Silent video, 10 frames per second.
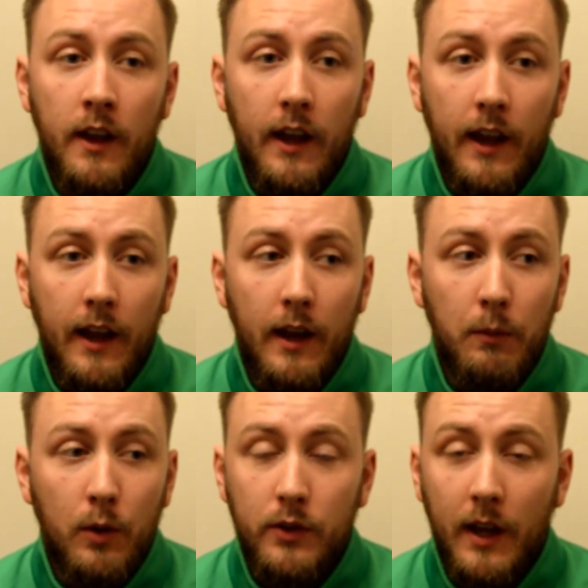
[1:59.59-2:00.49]

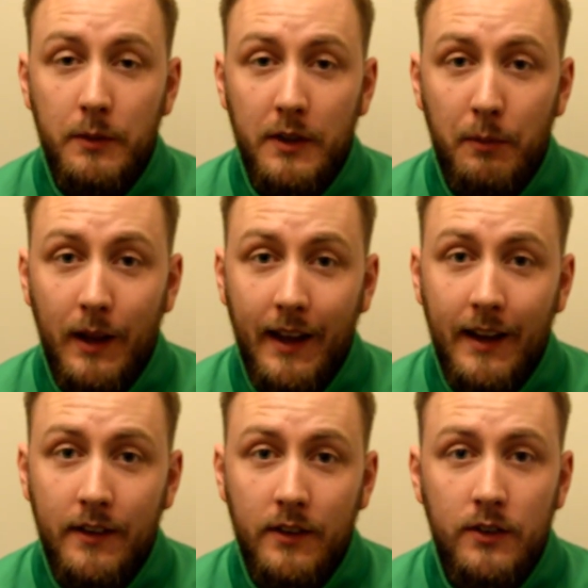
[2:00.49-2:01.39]
in most games they
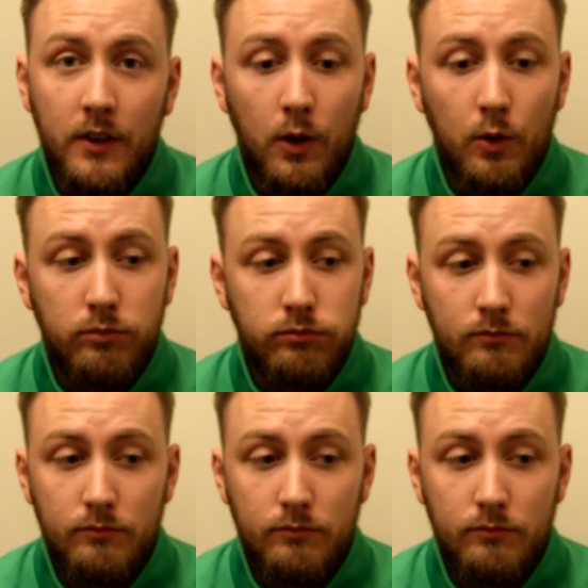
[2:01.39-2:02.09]
played, so